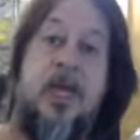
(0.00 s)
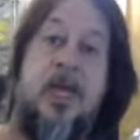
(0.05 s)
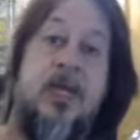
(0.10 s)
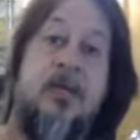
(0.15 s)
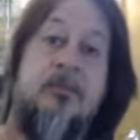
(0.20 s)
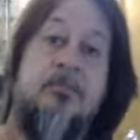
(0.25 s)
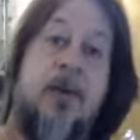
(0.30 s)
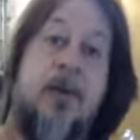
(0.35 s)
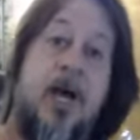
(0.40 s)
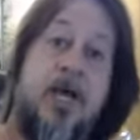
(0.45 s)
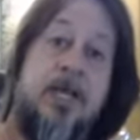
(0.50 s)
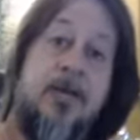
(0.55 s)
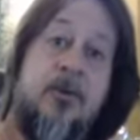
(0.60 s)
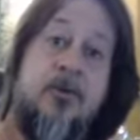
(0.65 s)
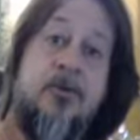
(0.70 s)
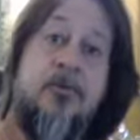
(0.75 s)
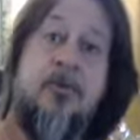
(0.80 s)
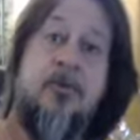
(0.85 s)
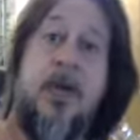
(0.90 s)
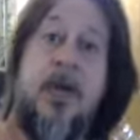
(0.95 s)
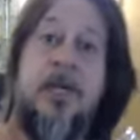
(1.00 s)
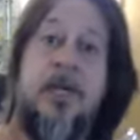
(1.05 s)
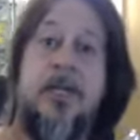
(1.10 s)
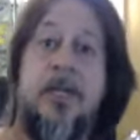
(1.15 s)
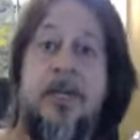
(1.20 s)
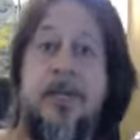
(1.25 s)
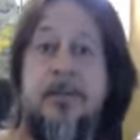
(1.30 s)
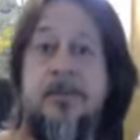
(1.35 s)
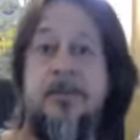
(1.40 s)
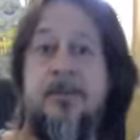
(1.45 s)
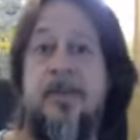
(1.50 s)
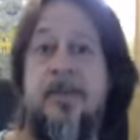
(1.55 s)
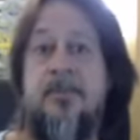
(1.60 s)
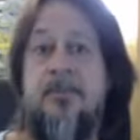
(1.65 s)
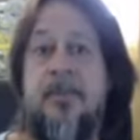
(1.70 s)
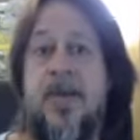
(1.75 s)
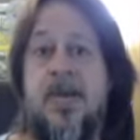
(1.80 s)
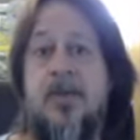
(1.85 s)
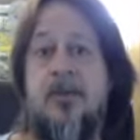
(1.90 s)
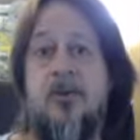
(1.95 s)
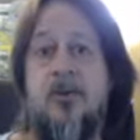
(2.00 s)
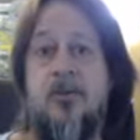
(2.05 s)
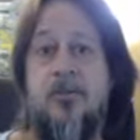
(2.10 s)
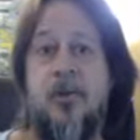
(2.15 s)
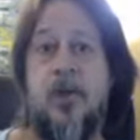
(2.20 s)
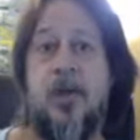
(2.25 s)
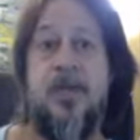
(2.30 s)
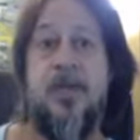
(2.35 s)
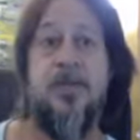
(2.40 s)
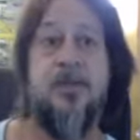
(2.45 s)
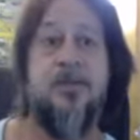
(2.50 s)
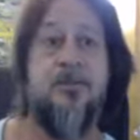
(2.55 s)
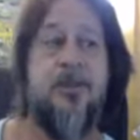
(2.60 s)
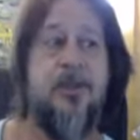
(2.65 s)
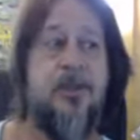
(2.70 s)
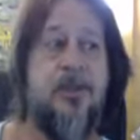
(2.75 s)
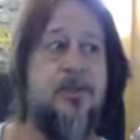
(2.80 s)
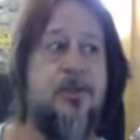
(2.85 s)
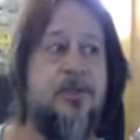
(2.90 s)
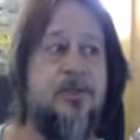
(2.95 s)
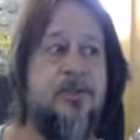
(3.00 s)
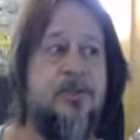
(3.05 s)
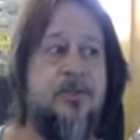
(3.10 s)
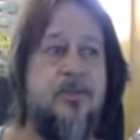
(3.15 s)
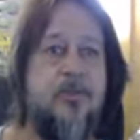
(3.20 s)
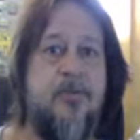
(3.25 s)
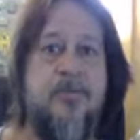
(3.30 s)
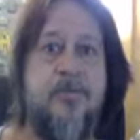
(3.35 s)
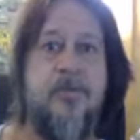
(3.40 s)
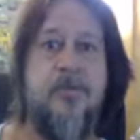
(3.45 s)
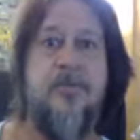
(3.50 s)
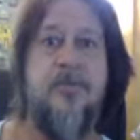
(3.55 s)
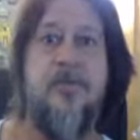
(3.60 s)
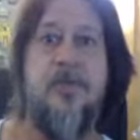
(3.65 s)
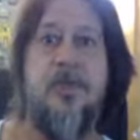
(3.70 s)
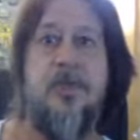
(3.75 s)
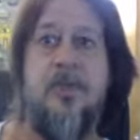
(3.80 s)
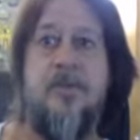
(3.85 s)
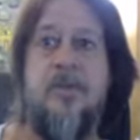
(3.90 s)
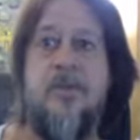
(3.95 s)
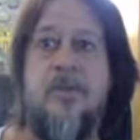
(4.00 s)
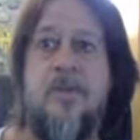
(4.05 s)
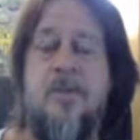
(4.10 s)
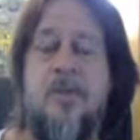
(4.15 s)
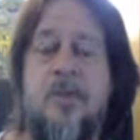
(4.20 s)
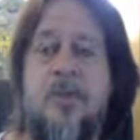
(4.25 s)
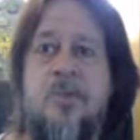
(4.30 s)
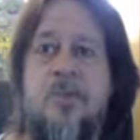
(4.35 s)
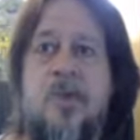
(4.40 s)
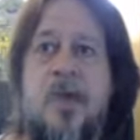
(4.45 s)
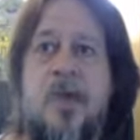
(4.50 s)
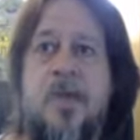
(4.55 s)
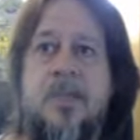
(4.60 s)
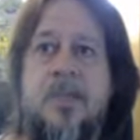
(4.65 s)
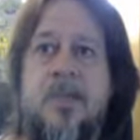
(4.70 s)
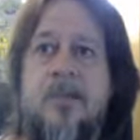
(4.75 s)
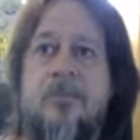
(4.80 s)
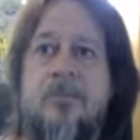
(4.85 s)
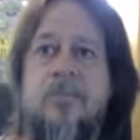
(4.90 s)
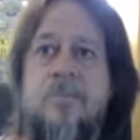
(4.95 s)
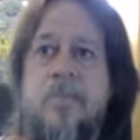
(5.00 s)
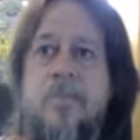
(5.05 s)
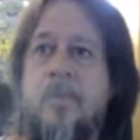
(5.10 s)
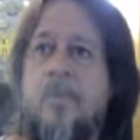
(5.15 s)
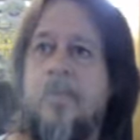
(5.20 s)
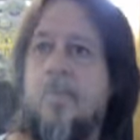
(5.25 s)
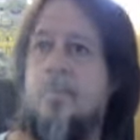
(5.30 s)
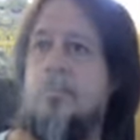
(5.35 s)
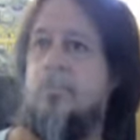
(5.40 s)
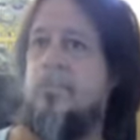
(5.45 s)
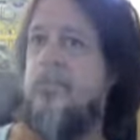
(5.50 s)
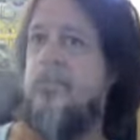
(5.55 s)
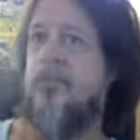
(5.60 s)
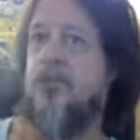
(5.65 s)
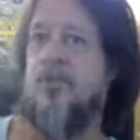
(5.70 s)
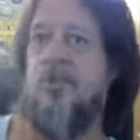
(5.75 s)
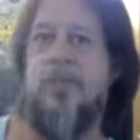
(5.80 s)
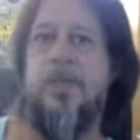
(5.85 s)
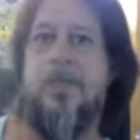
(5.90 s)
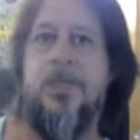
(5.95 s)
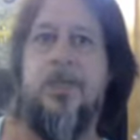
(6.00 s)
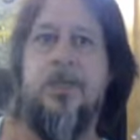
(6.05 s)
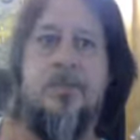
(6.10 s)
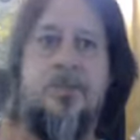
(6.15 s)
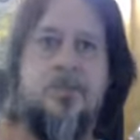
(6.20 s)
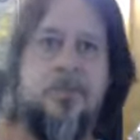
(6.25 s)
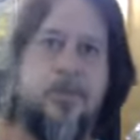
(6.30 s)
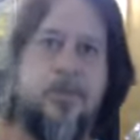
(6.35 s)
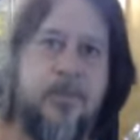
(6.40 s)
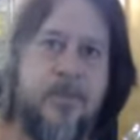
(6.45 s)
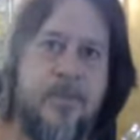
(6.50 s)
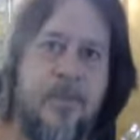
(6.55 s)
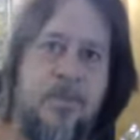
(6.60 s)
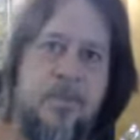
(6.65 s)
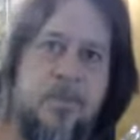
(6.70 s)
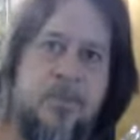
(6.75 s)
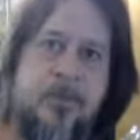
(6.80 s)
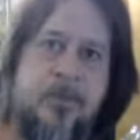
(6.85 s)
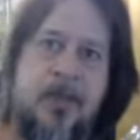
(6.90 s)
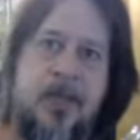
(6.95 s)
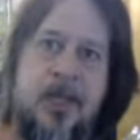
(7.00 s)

in my own riding. Deepak O'Brien has been the conservative leader in our riding for 20 years or so.